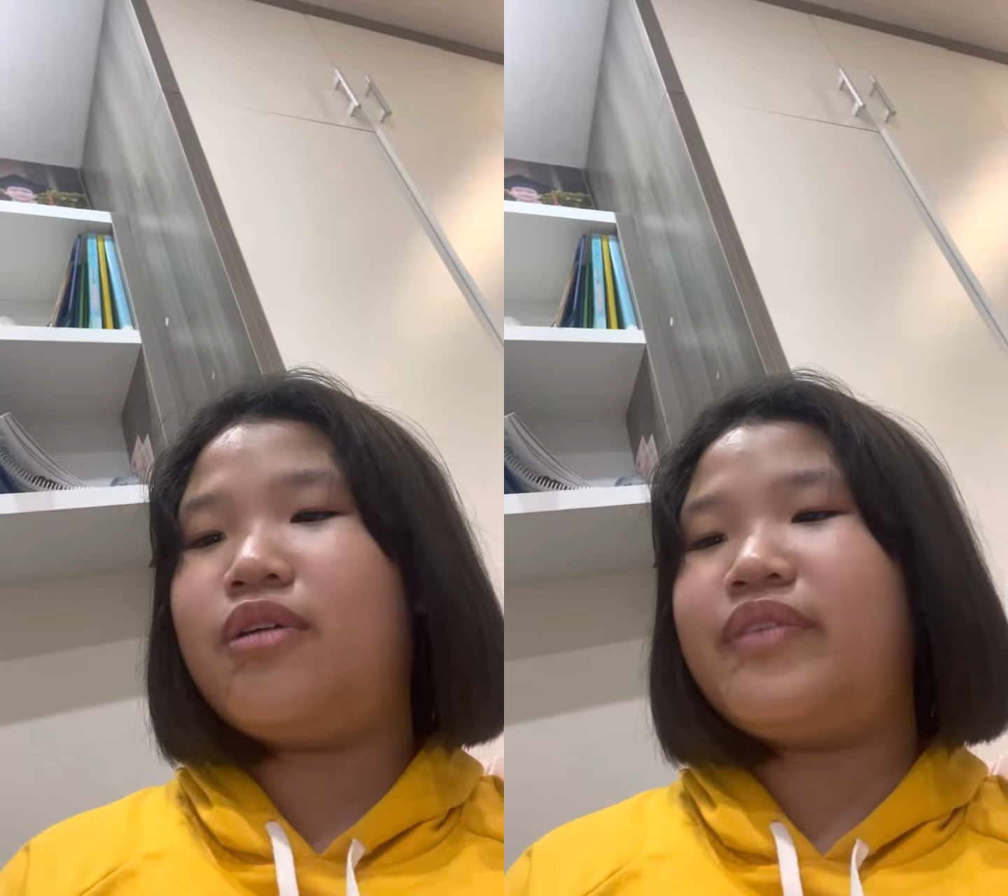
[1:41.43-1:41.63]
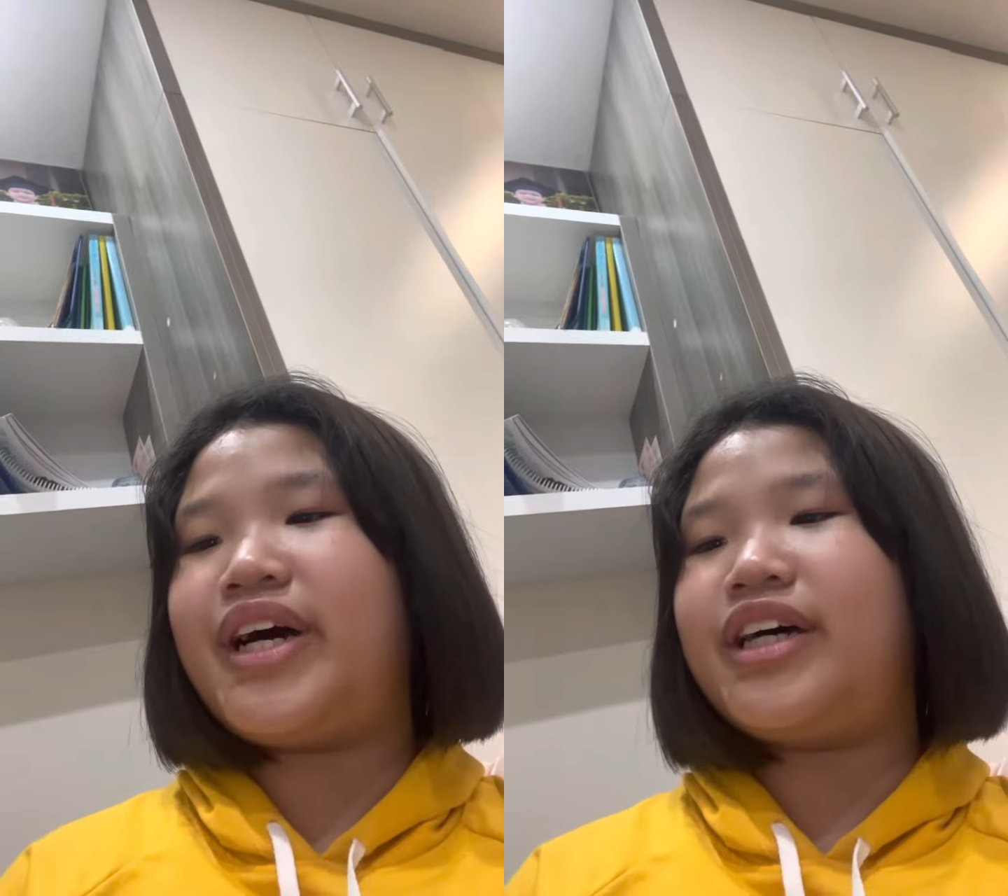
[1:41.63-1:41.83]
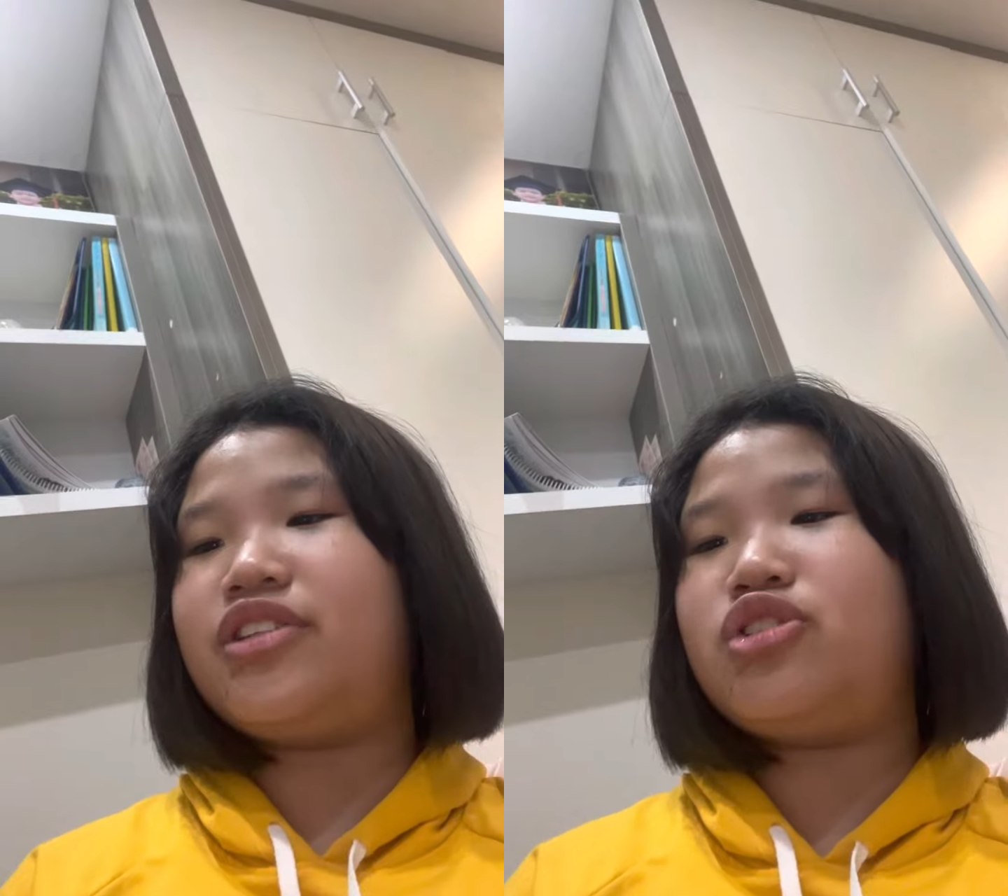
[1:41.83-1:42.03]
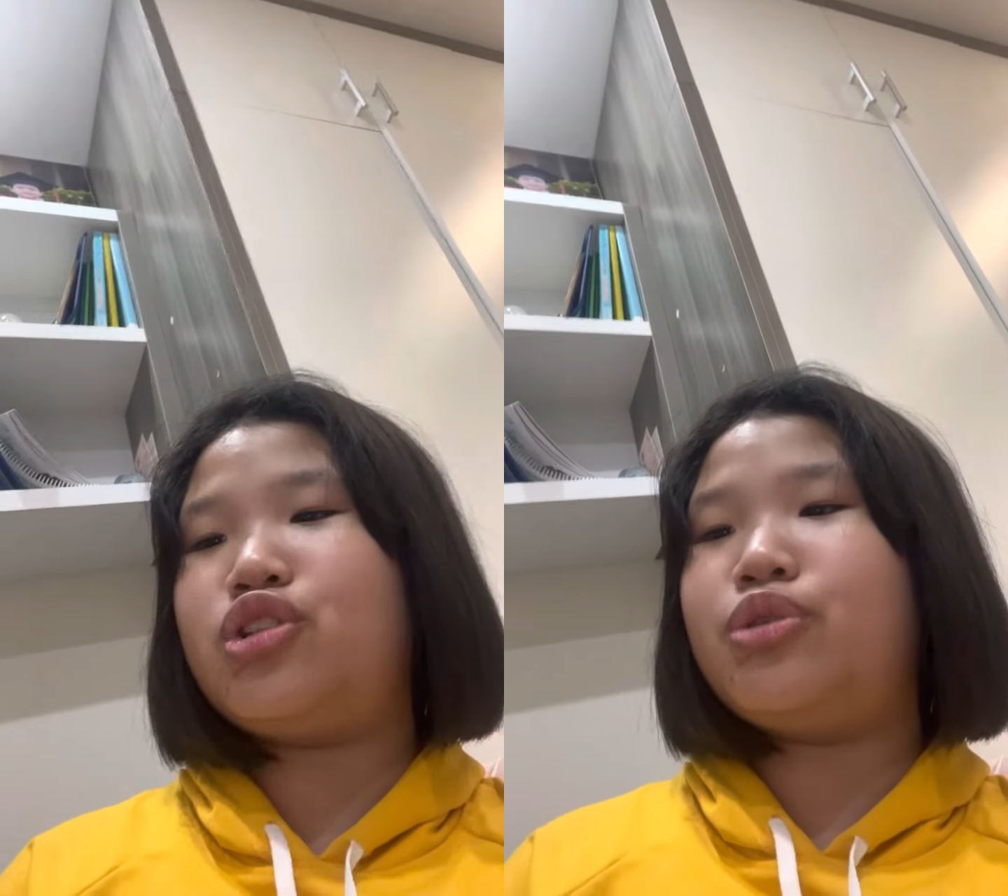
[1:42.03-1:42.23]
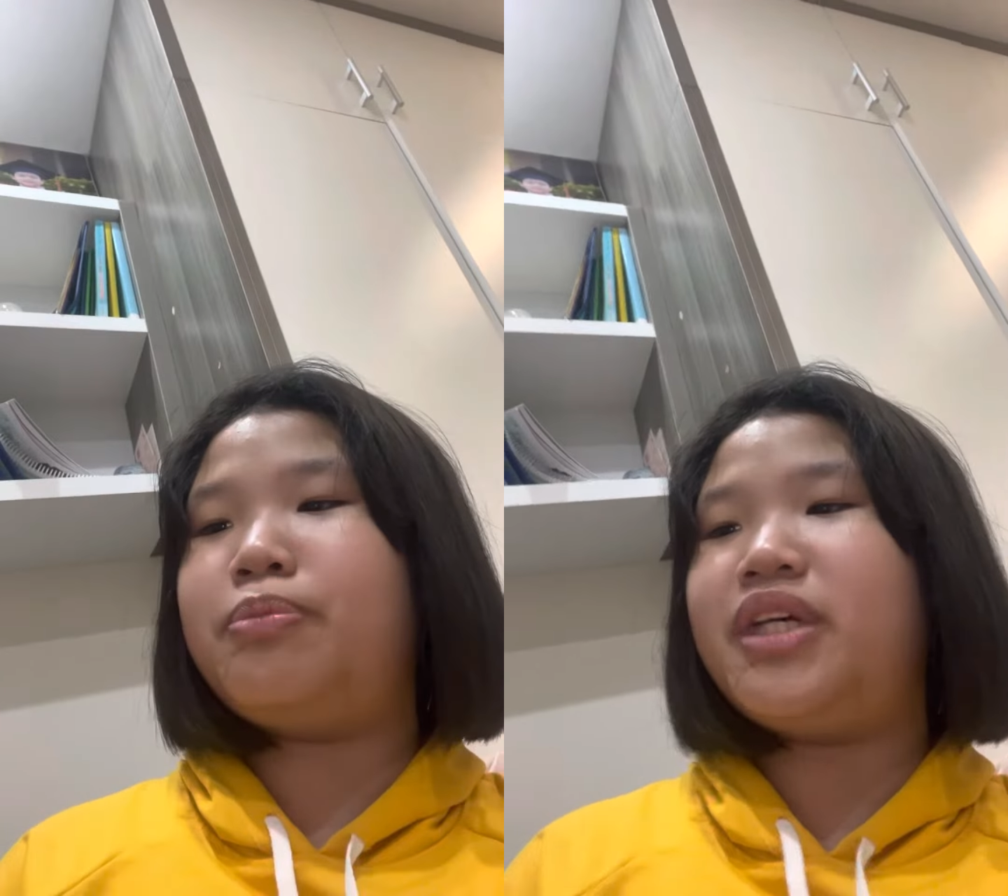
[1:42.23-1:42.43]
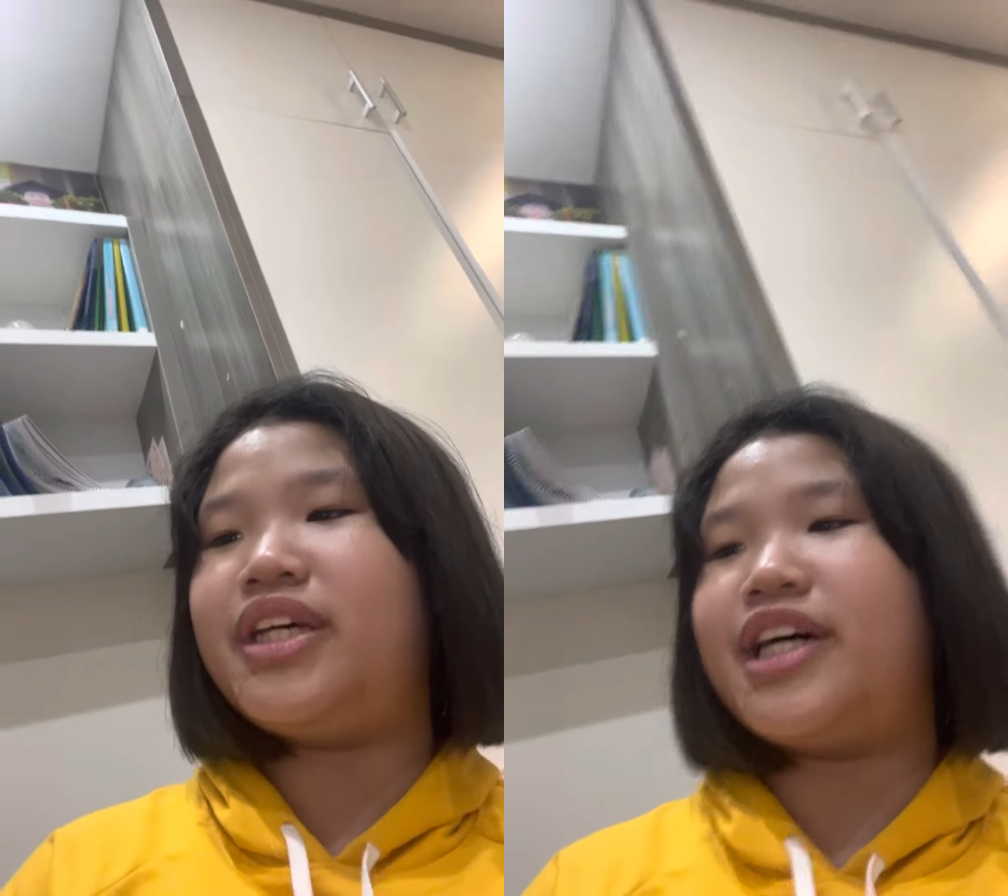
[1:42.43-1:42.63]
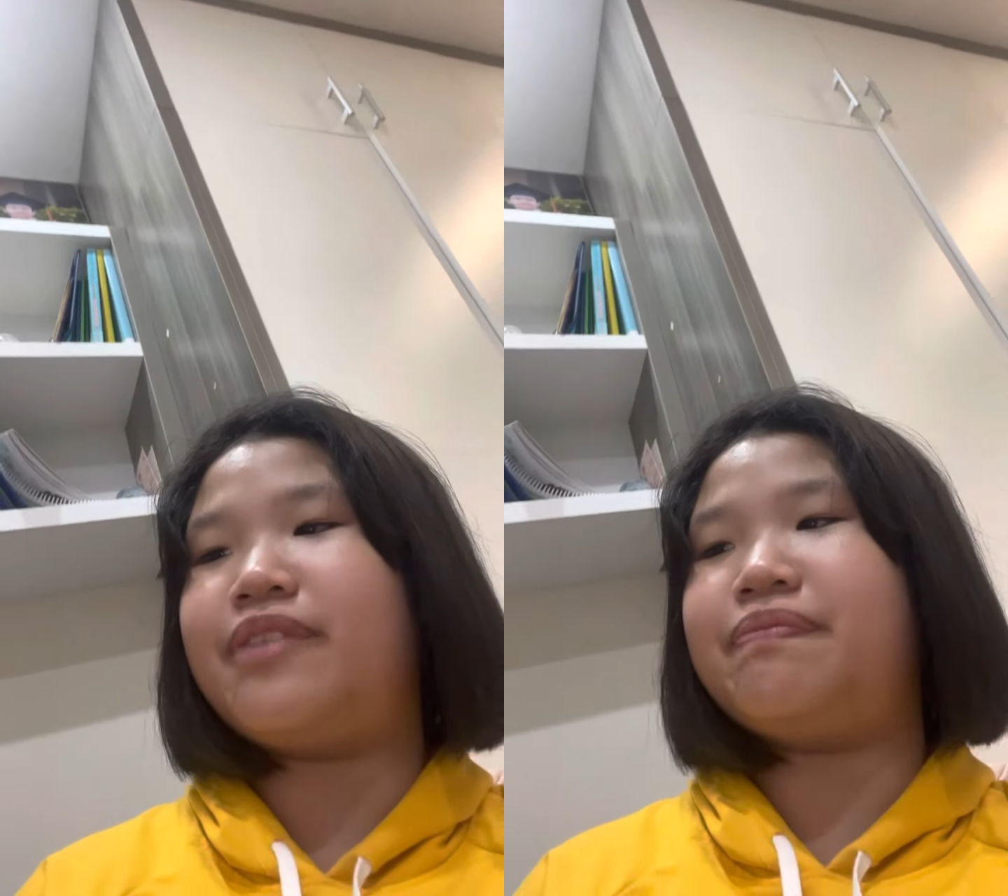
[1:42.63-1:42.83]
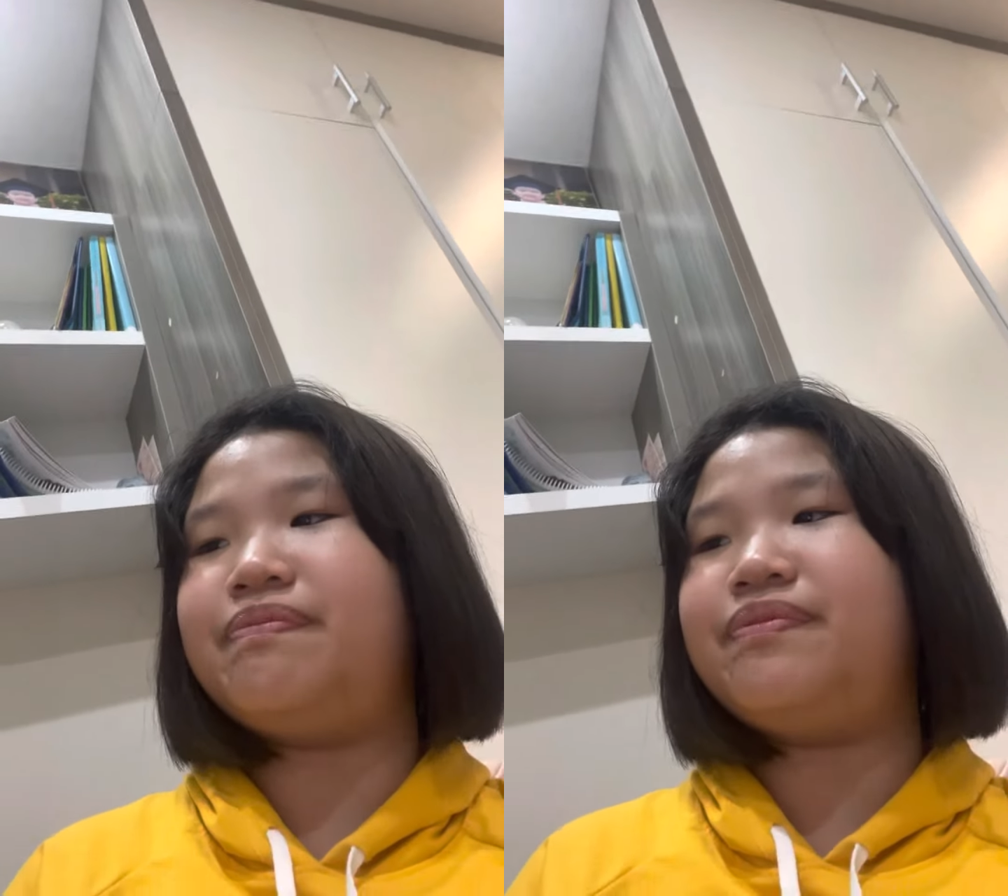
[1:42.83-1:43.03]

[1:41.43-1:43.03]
at 2 p.m.